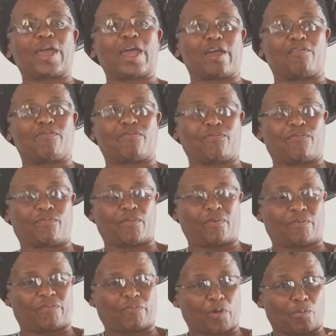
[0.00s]

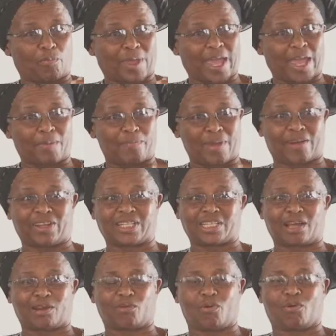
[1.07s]
her
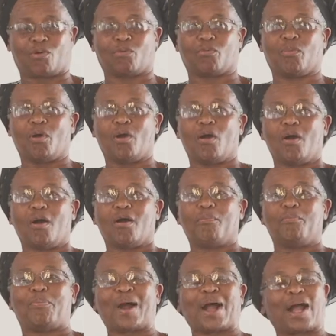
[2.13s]
marital home
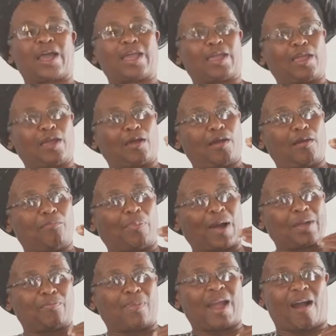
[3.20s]
by
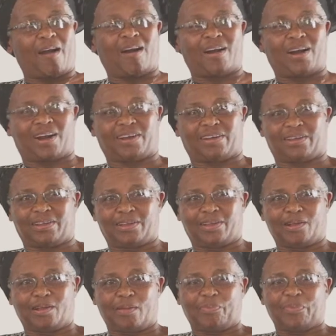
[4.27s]
my uncle.
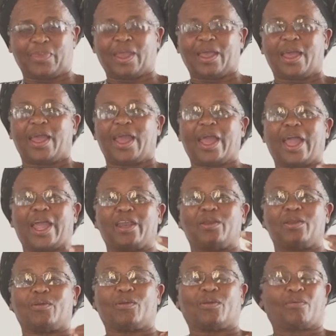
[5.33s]

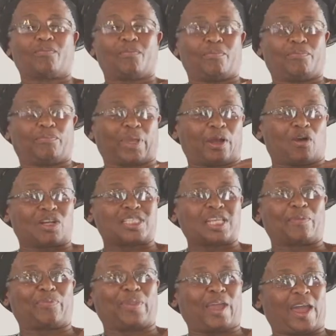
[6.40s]
And because
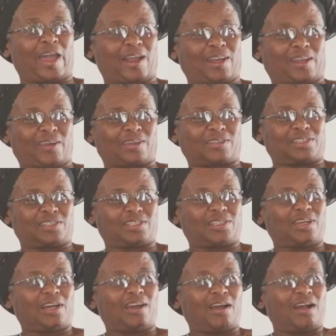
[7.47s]
I'm the eldest,
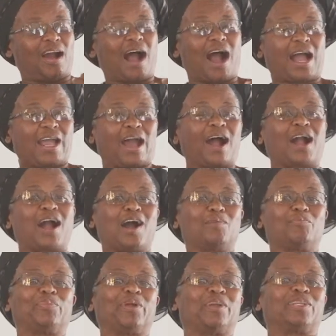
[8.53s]
I
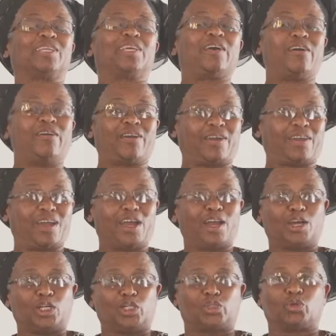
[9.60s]
accompanied her
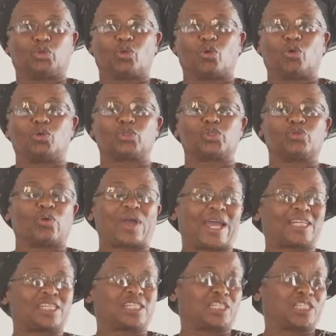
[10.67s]
to go to
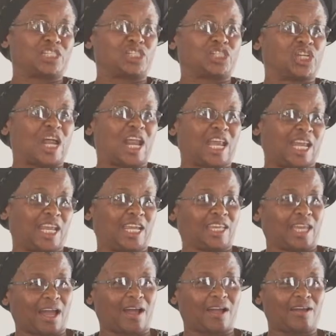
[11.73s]
a traditional
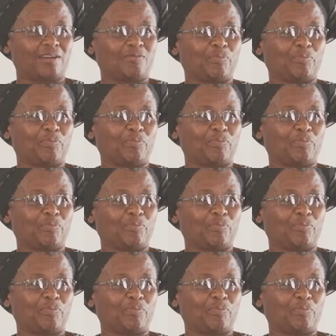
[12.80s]
leader